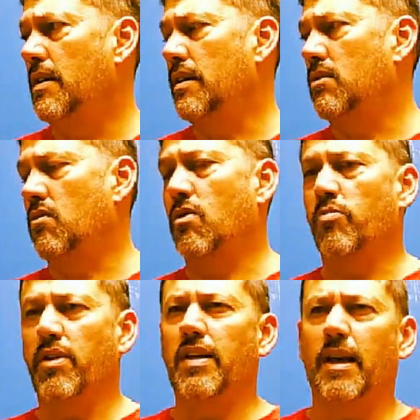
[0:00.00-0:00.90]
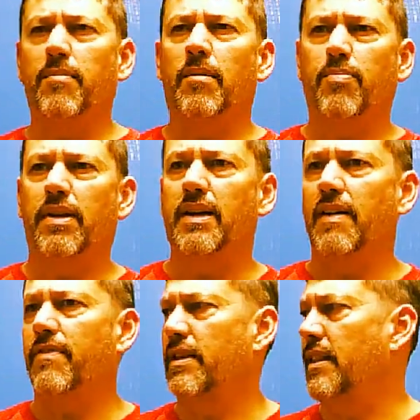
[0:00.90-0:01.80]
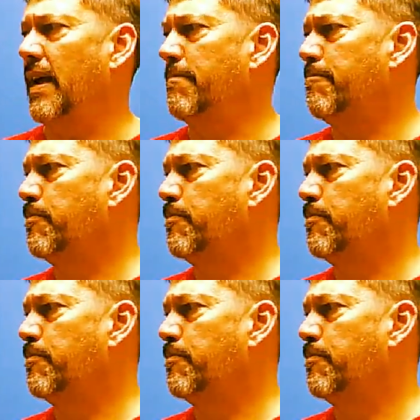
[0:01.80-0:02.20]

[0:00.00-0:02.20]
Don't quote me on that, but I'm pretty confident in that.